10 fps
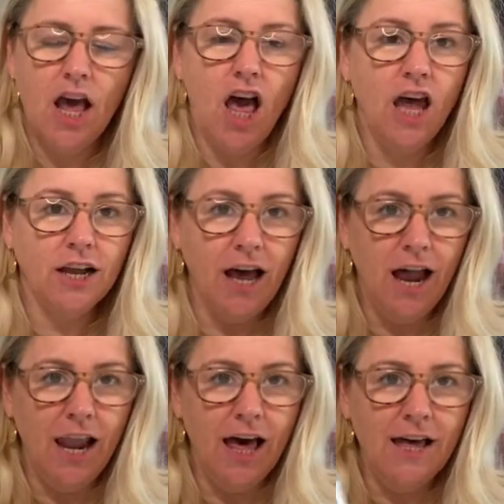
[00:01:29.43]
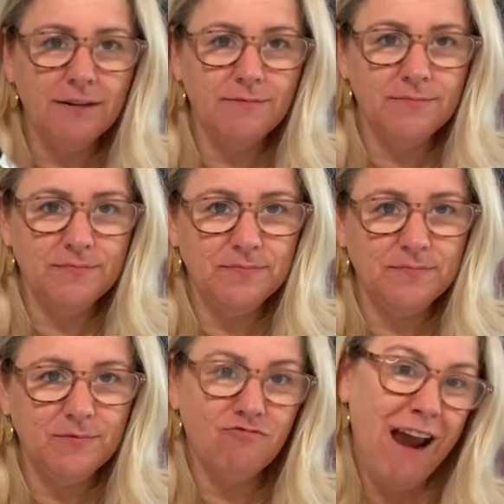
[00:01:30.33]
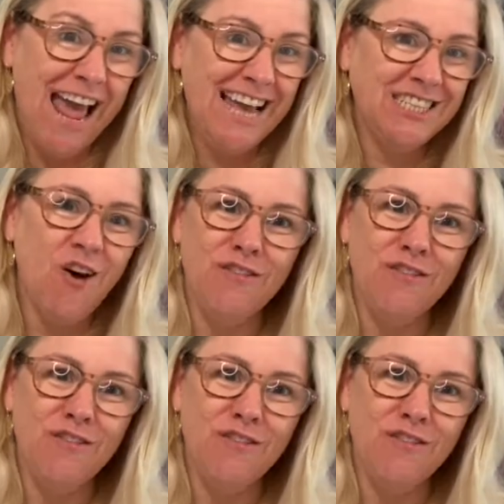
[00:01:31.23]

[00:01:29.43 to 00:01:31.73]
a colour, red,